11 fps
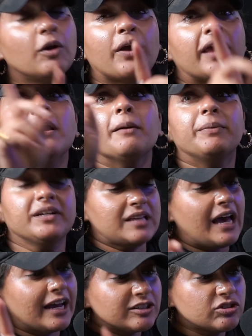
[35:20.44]
Okay, because
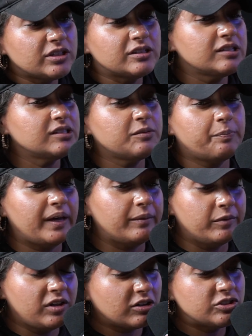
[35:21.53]
actually this is a bit
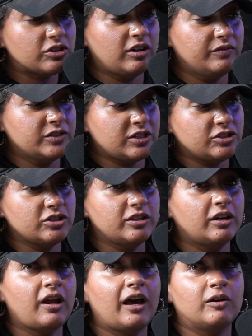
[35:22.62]
larger conversation
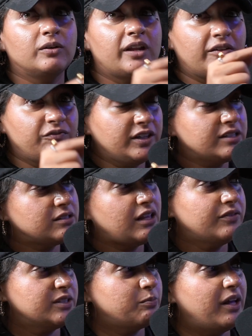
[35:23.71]
on how Netflix
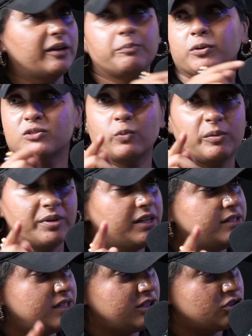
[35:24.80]
Love is Blind puts women
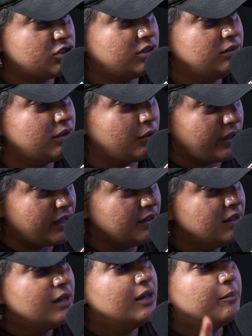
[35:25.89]
in danger, okay?
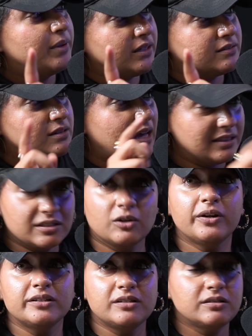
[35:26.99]
Because that's a
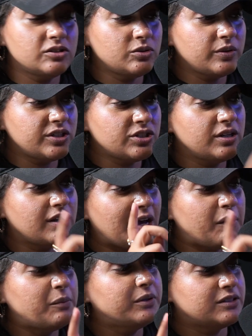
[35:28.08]
crazy situation.
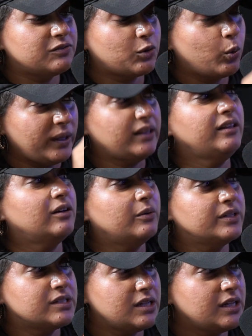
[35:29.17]
Now I want to quickly go
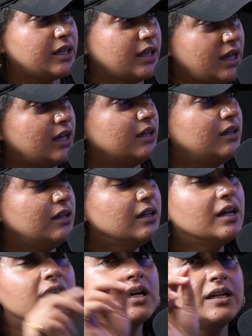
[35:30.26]
into Nick and Hannah.
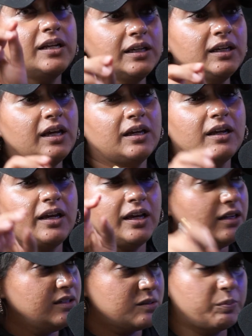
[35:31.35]
Nick and Hannah,
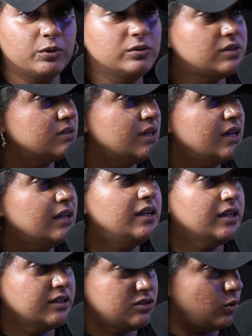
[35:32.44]
Hannah's Boots,
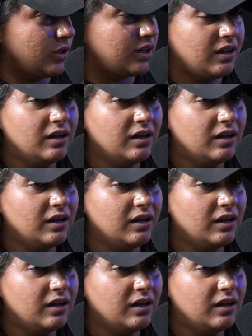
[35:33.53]
Nick is Dorka.